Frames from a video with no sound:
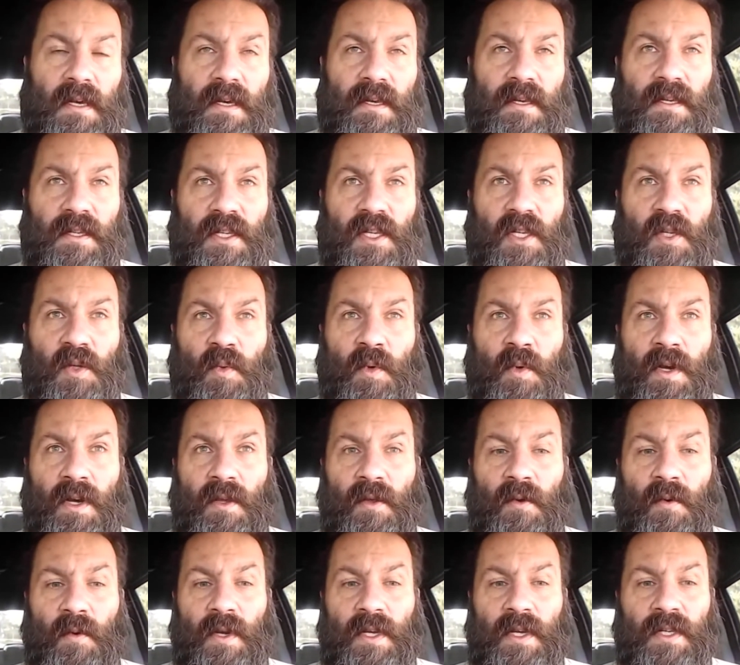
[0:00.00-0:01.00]
this is one
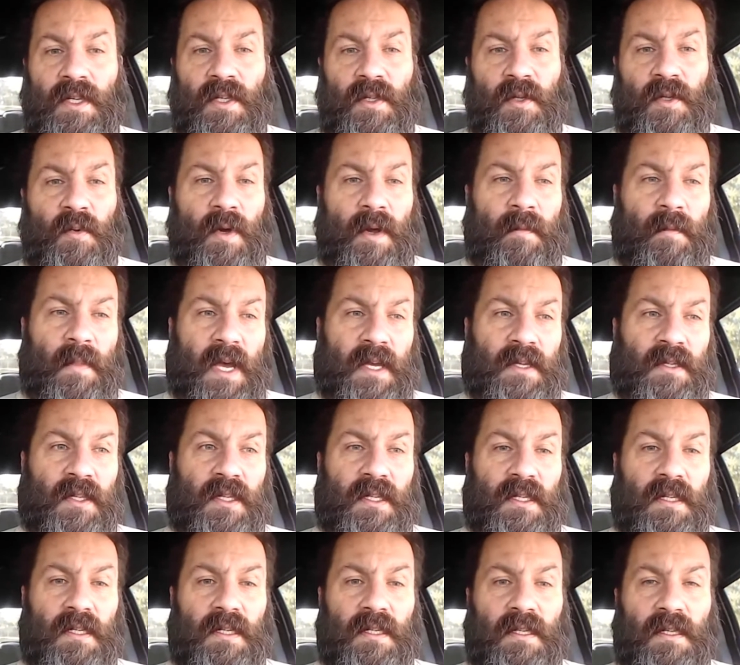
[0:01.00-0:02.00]
of the reasons why
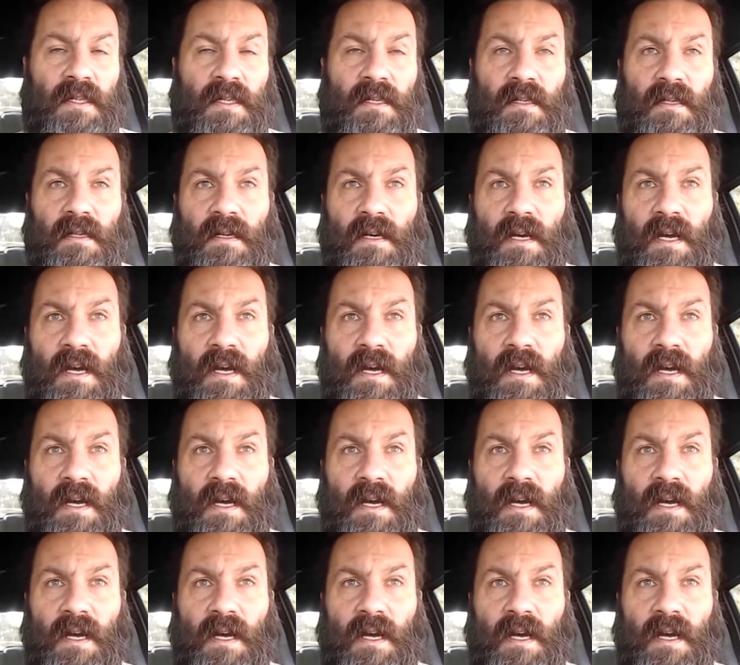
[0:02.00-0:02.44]
Mises